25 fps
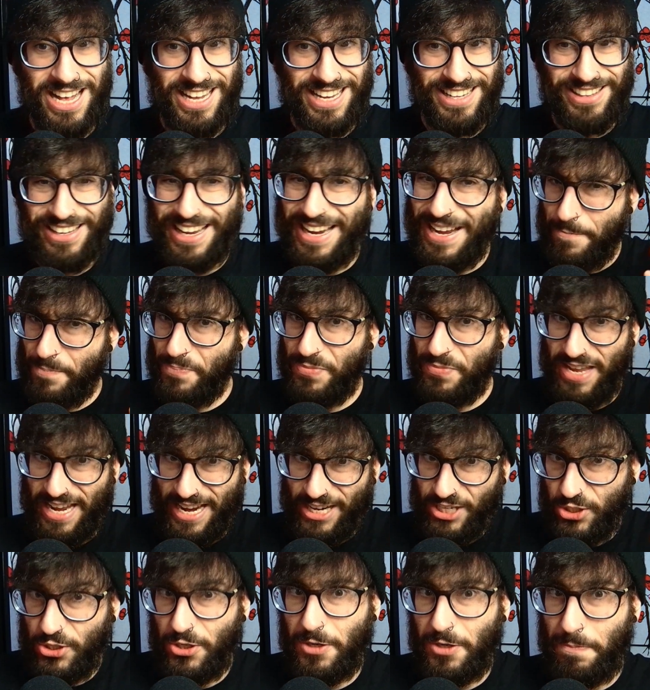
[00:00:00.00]
Like, it
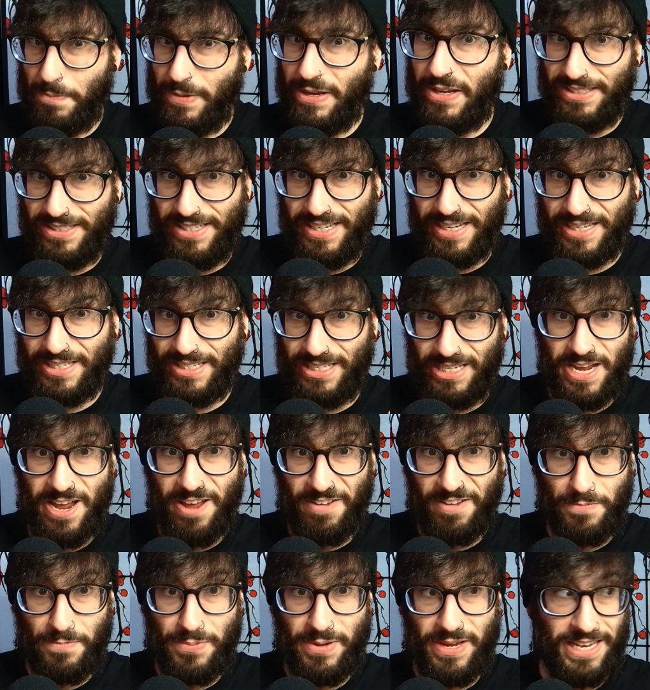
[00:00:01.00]
should be 60
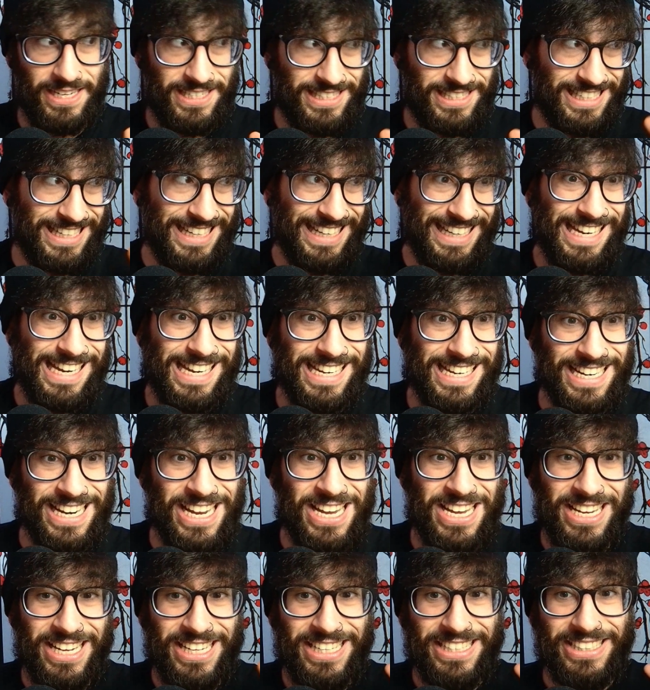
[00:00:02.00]
FPS at
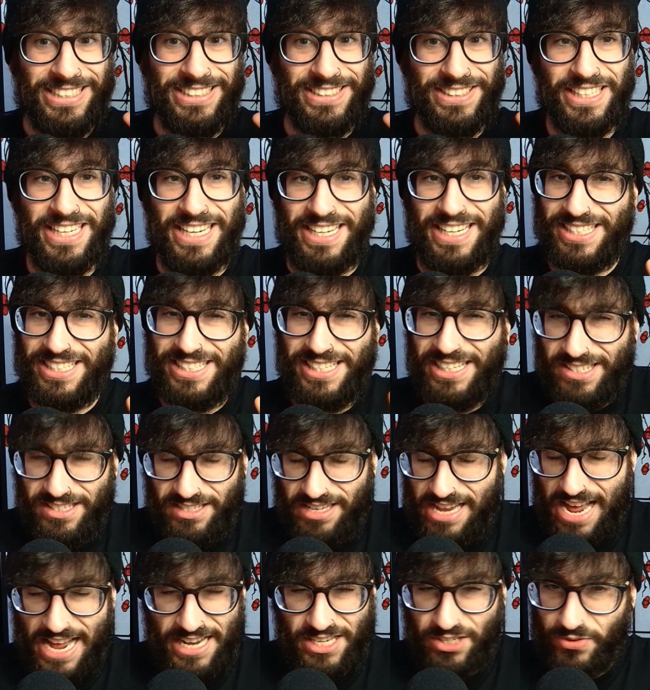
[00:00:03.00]
least.
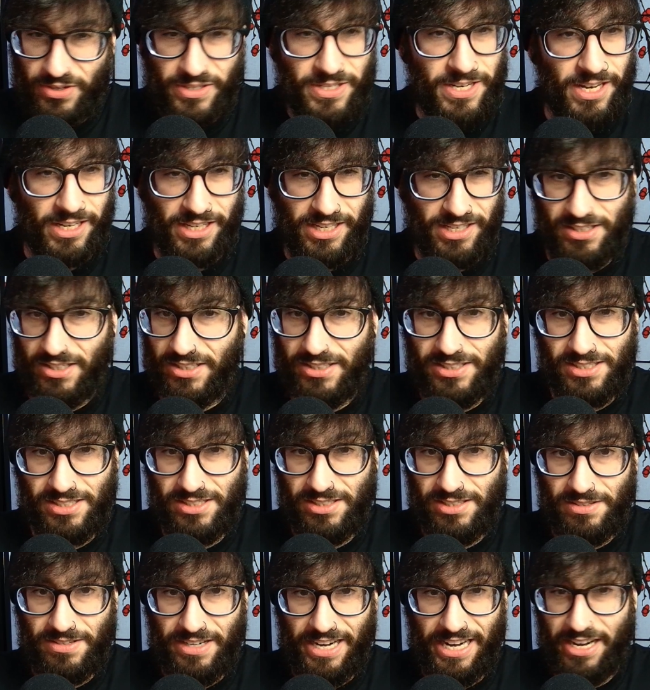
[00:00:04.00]
That's
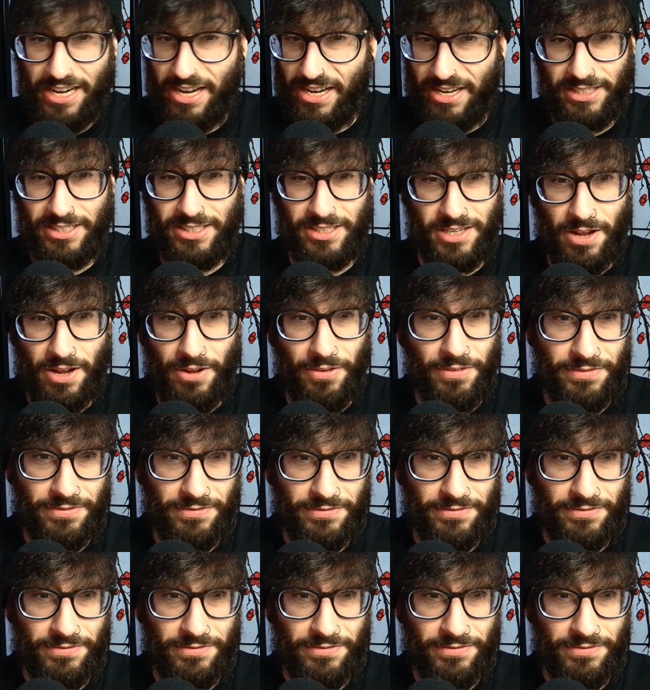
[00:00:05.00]
ridiculous in and itself.